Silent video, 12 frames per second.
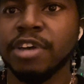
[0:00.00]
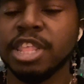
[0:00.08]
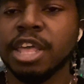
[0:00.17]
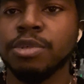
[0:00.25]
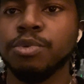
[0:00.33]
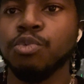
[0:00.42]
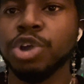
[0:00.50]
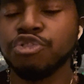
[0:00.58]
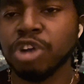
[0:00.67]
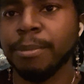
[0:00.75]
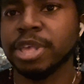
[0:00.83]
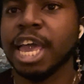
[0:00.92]
and then
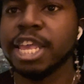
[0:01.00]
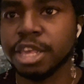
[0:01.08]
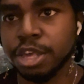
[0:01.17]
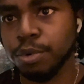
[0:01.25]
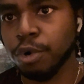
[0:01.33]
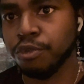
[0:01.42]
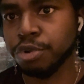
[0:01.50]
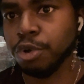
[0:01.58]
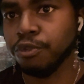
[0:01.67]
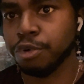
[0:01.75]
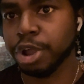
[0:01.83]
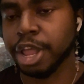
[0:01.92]
re-traumatizing you over and
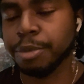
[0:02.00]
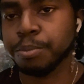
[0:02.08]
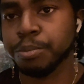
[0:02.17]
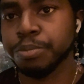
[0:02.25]
over again.